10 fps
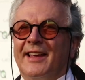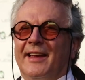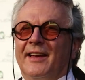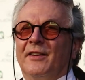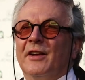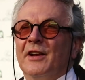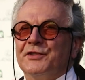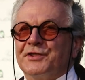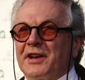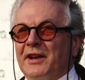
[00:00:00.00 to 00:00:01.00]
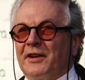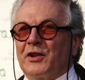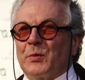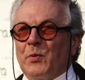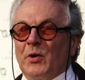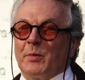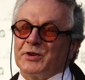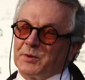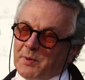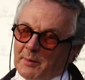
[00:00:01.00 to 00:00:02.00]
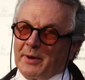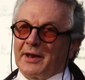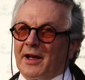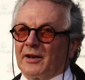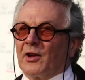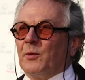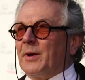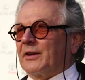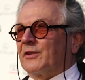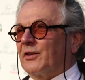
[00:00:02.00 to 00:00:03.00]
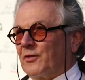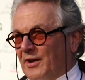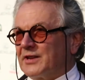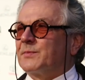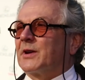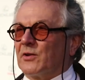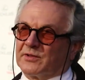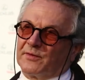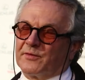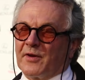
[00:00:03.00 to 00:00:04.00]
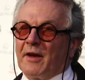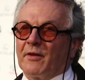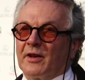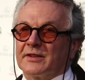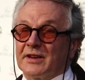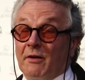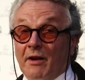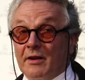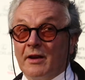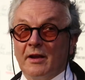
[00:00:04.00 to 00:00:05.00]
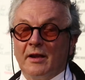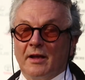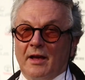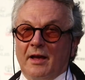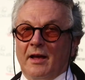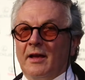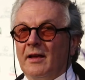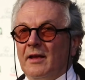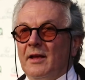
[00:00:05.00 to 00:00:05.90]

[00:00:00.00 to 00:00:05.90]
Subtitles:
and she's getting to the point where she probably can't go back to Greece because of travel and so on.